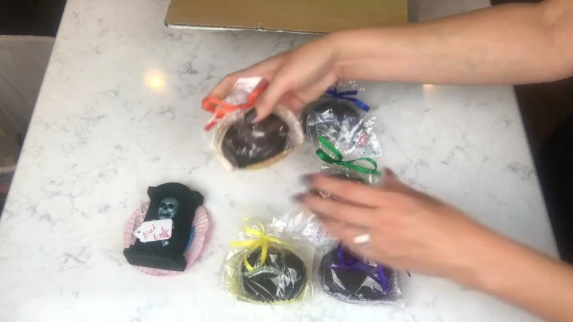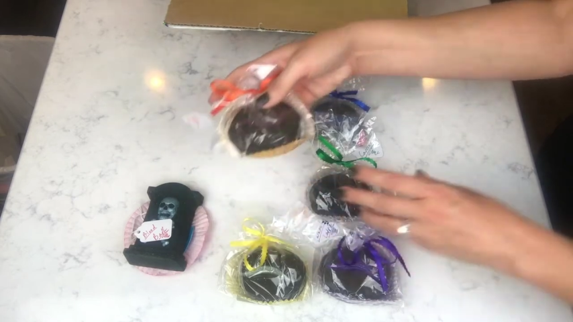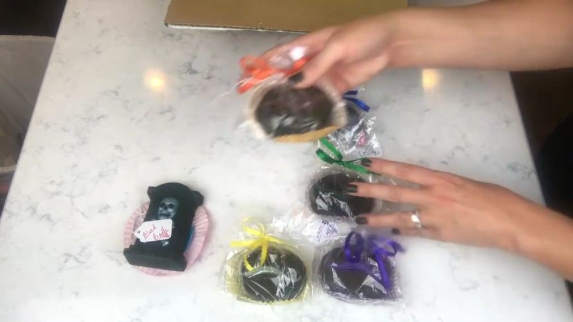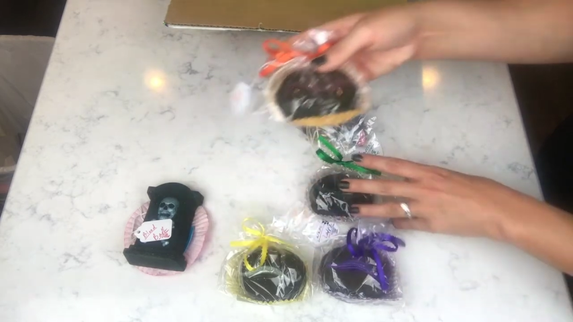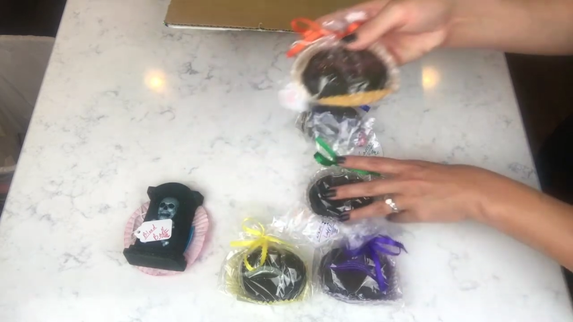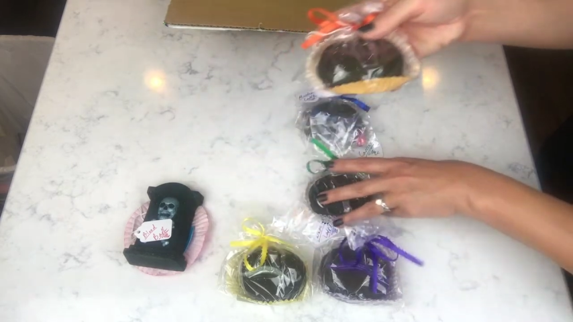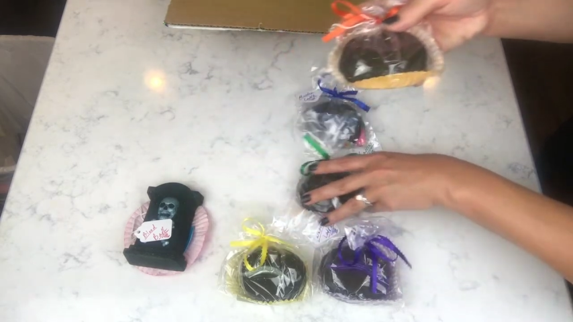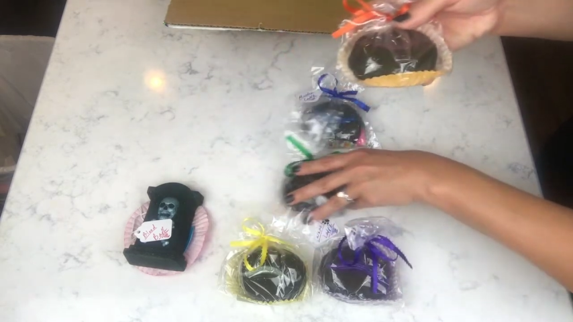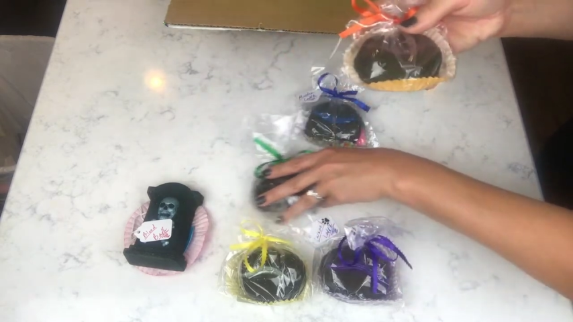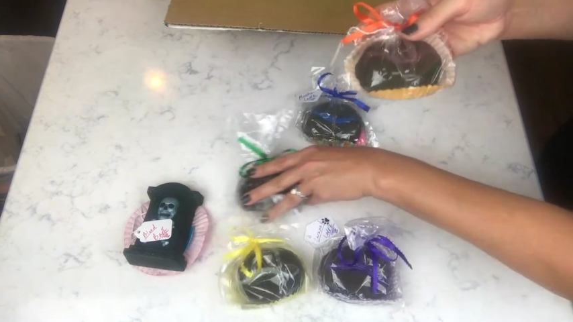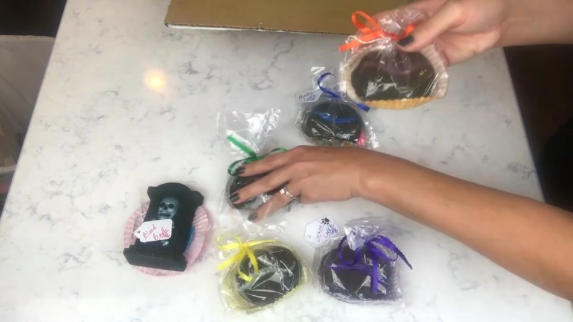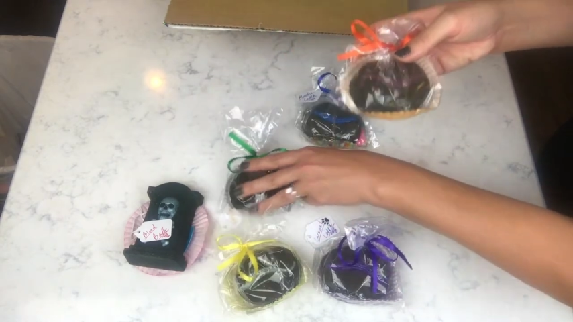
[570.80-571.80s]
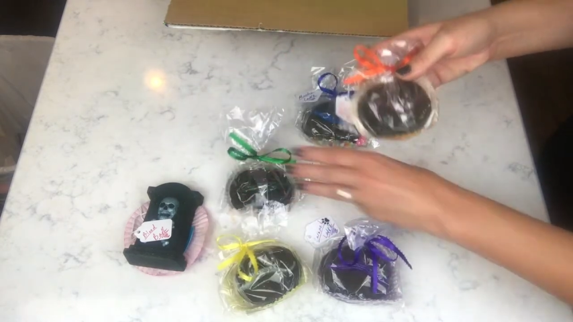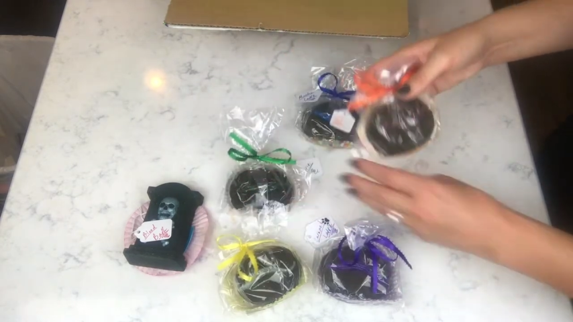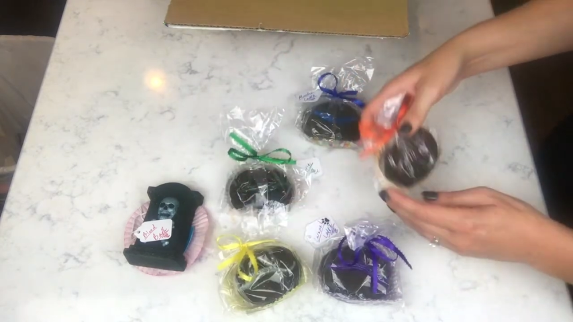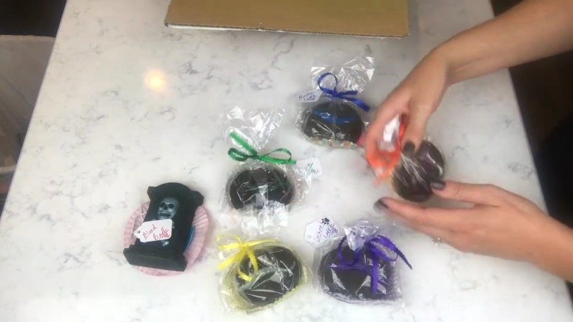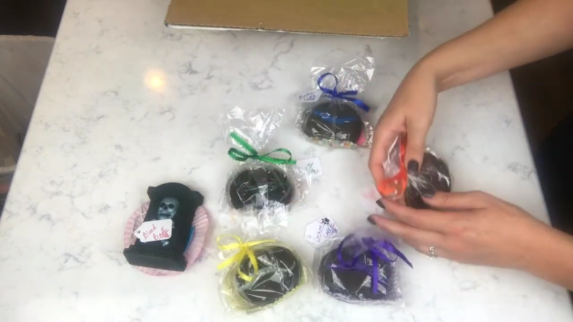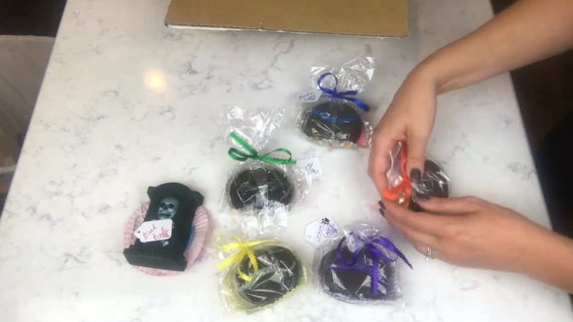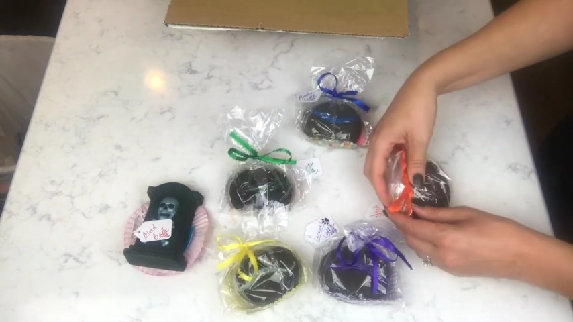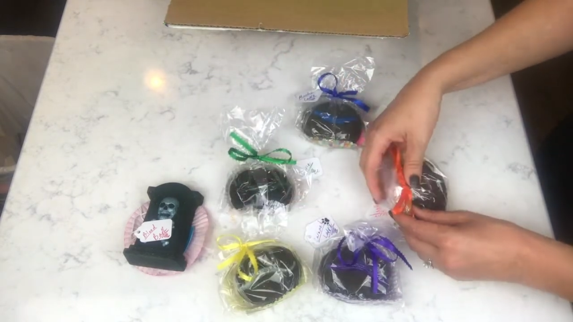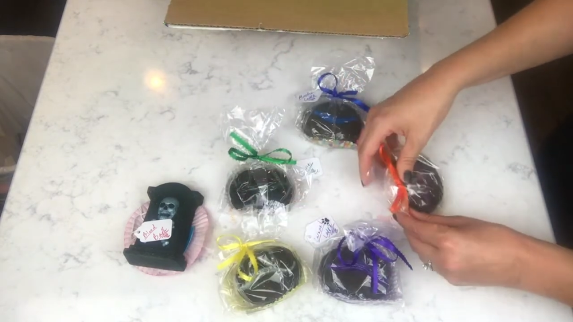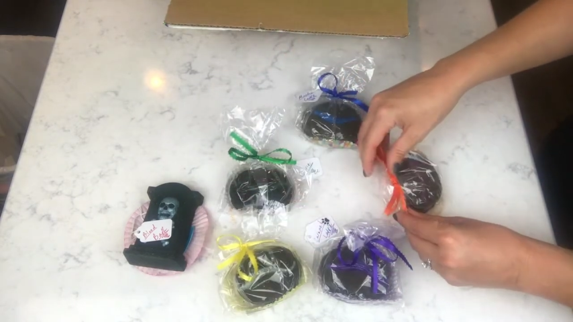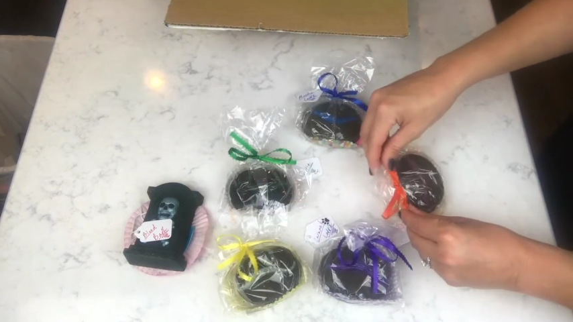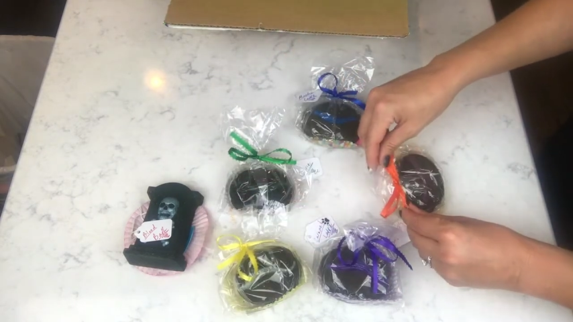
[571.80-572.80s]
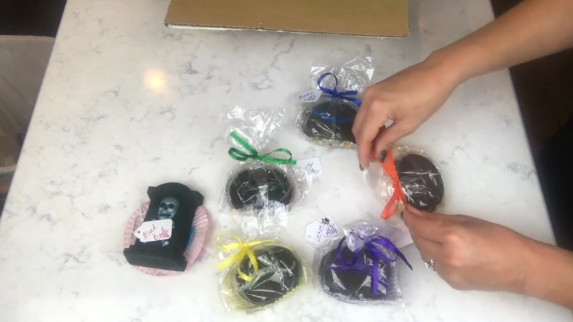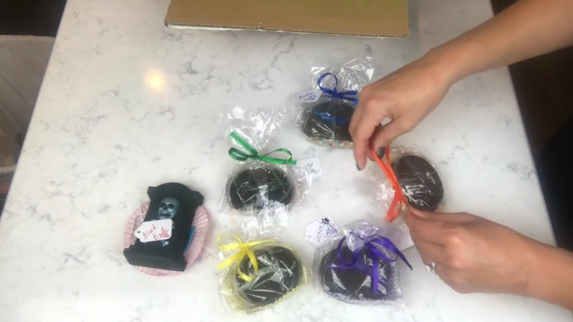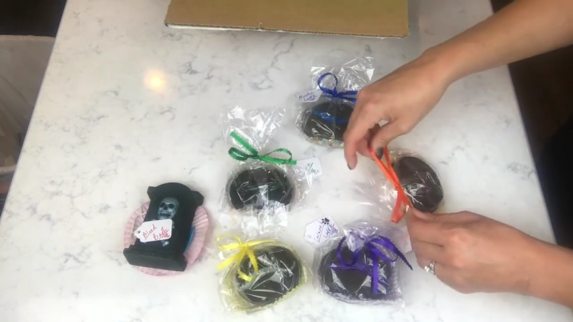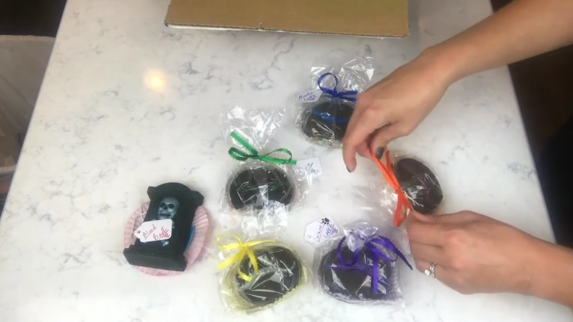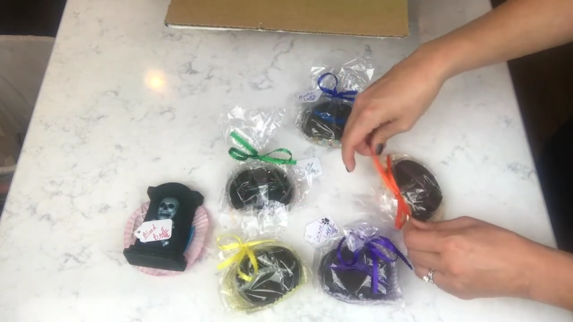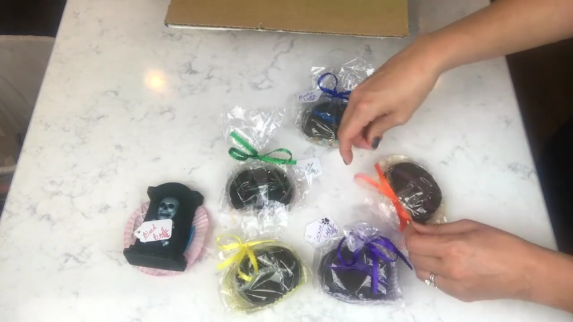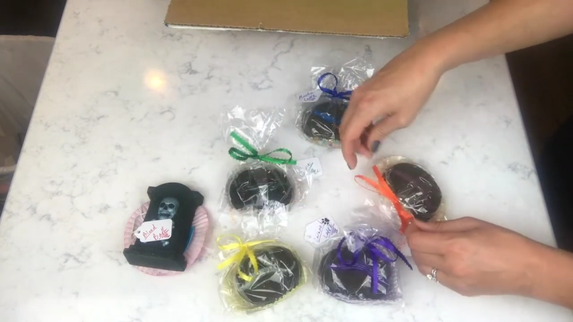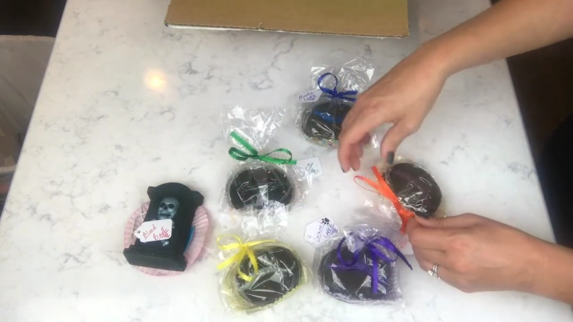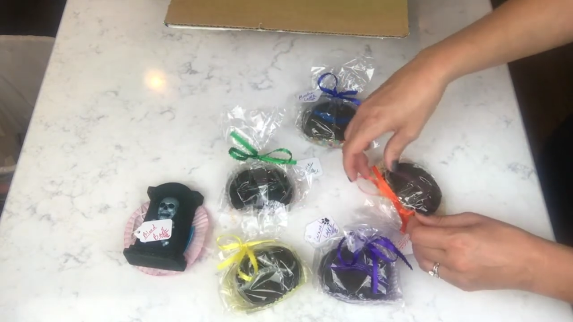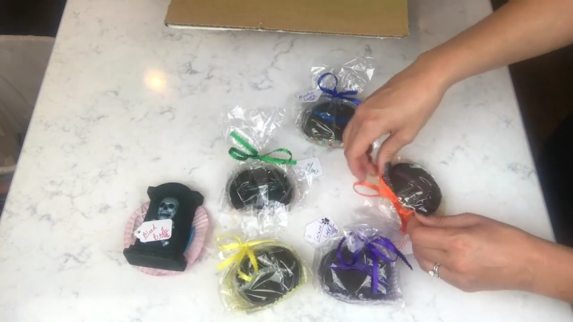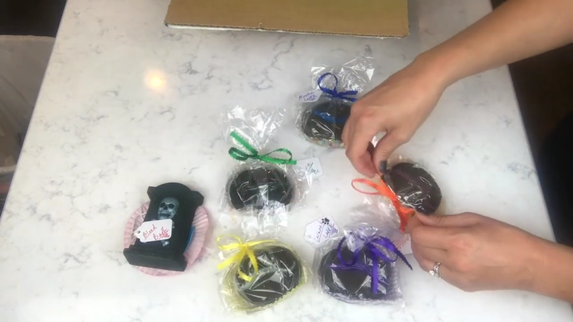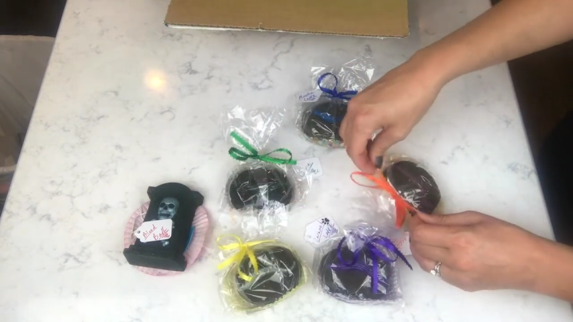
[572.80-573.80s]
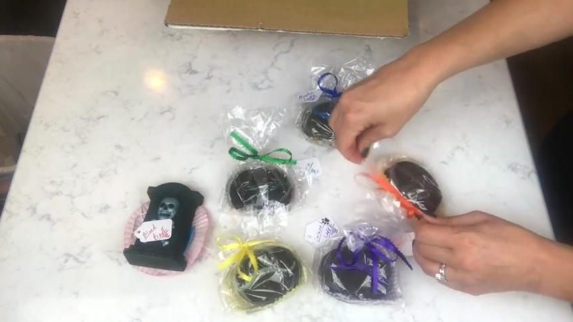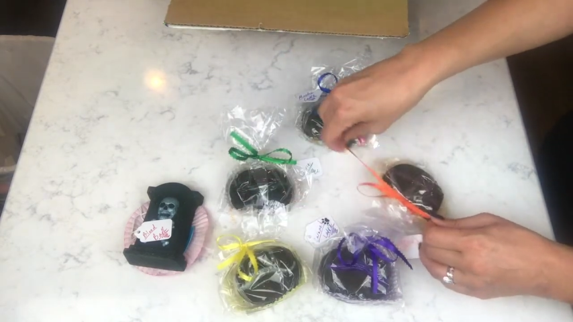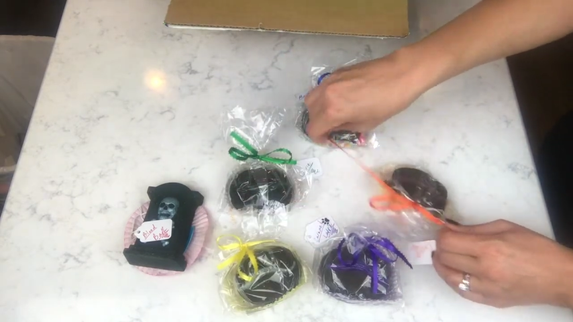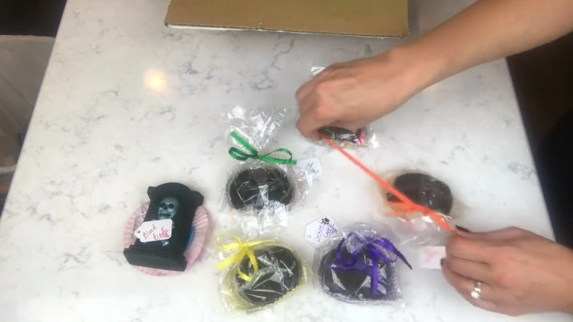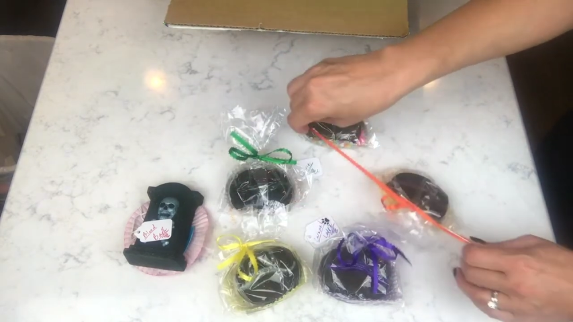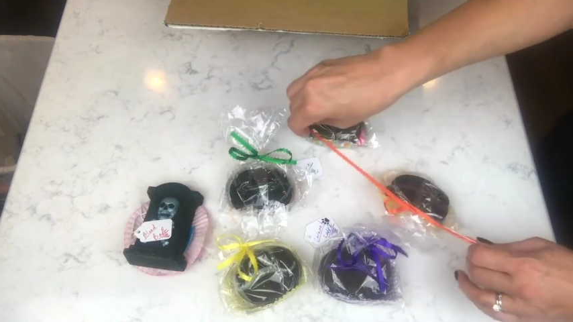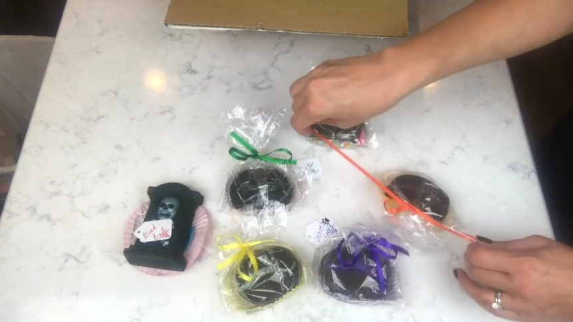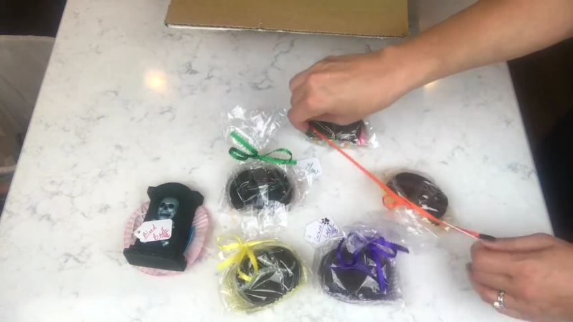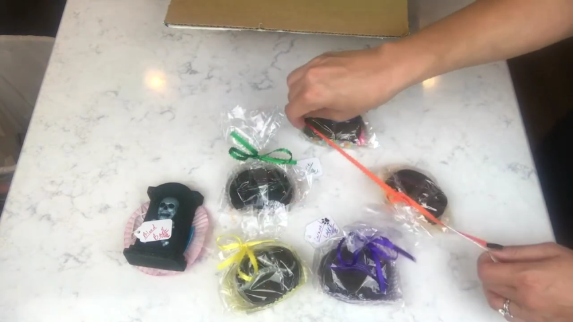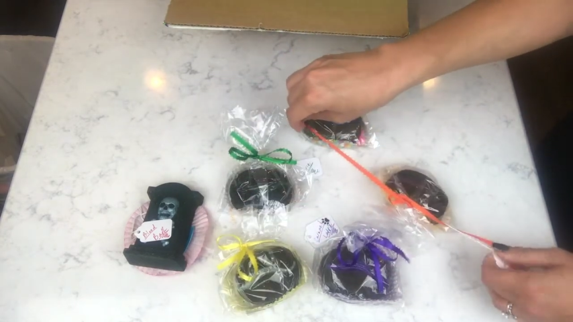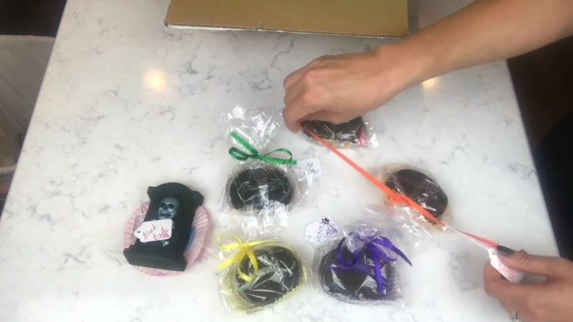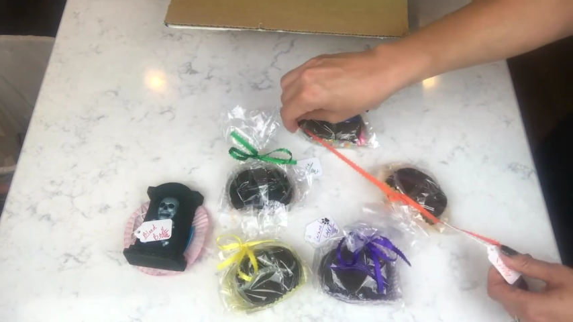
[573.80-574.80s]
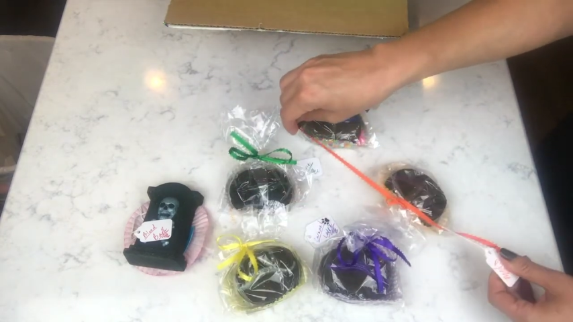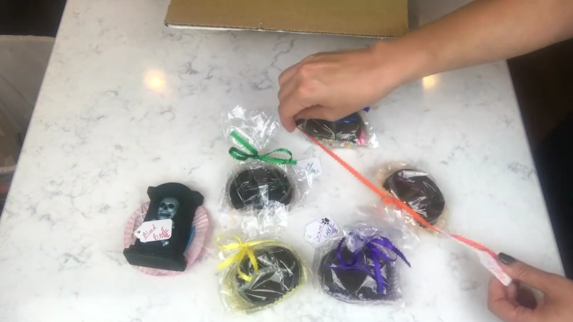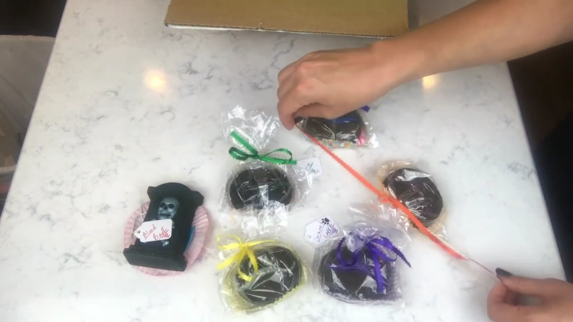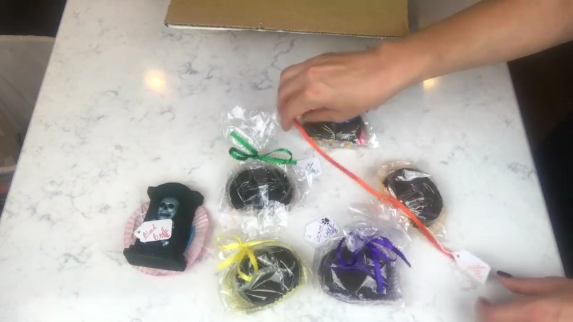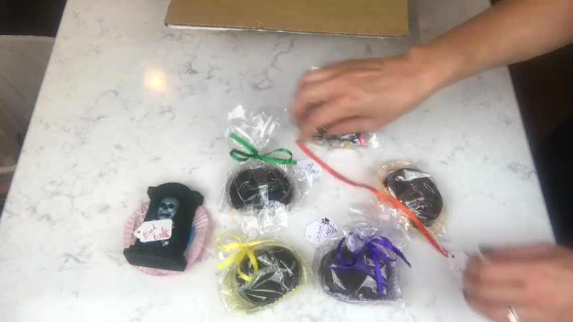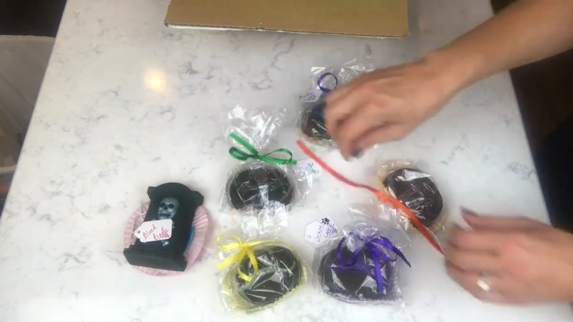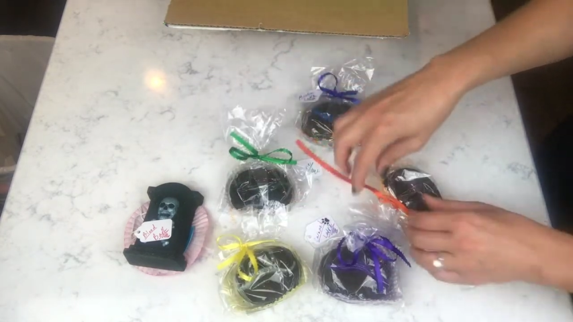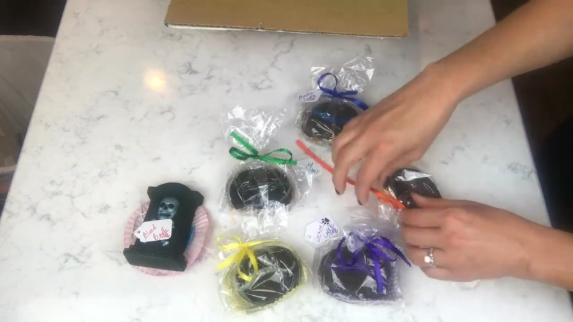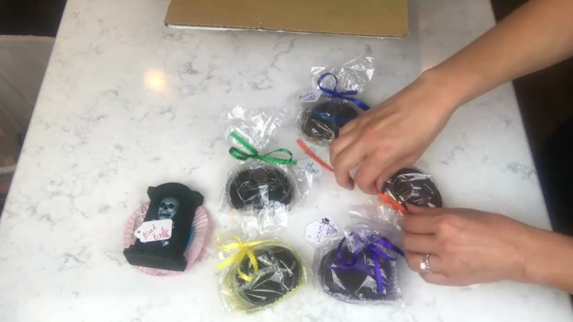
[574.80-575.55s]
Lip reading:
Nobody's mouth can be seen.